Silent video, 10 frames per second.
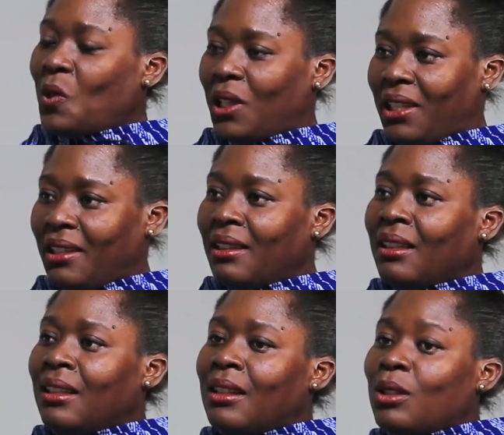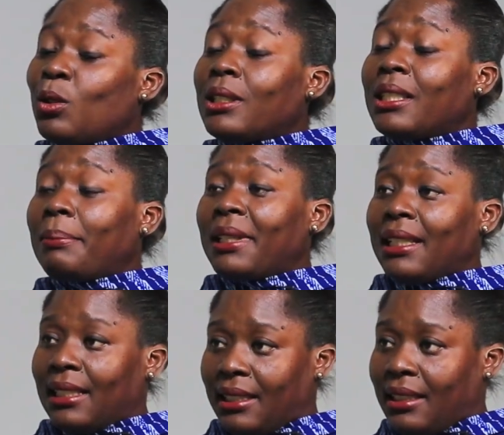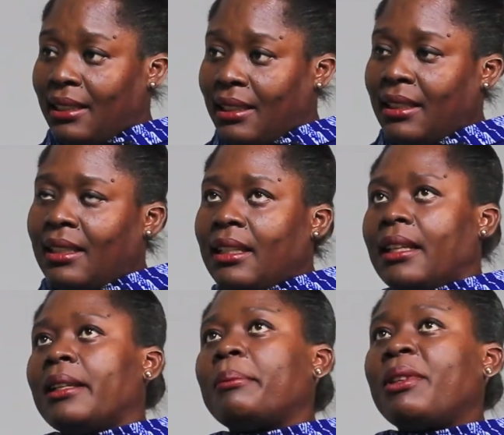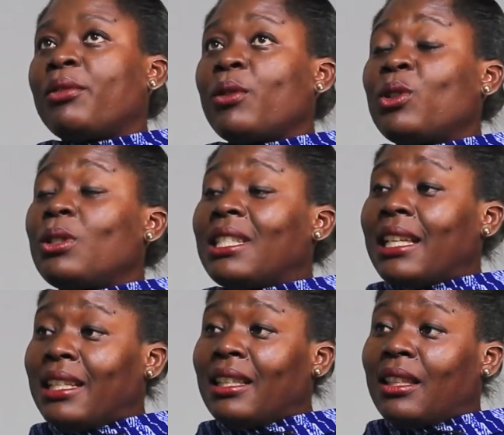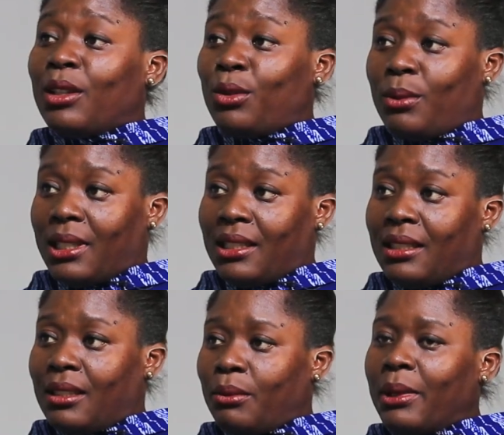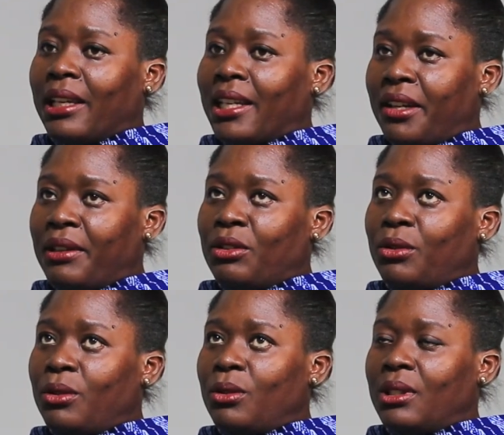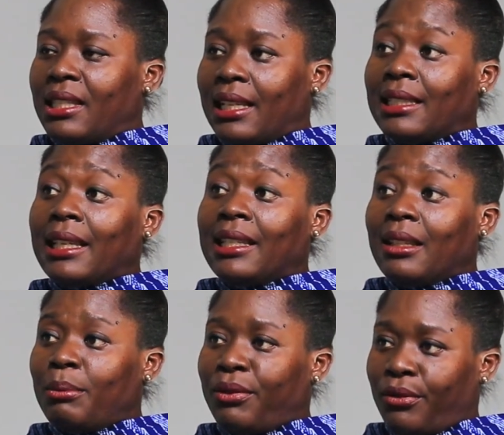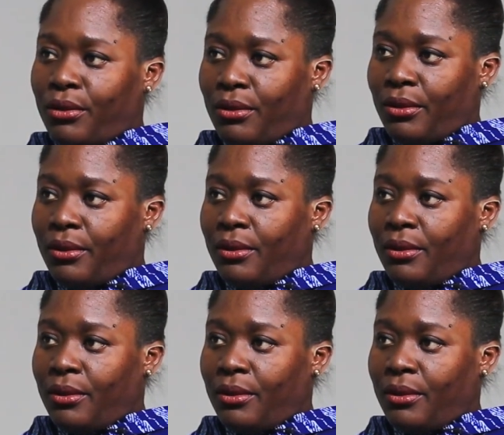Okay. So typically, if you want to study in the US, we encourage you to start a year before.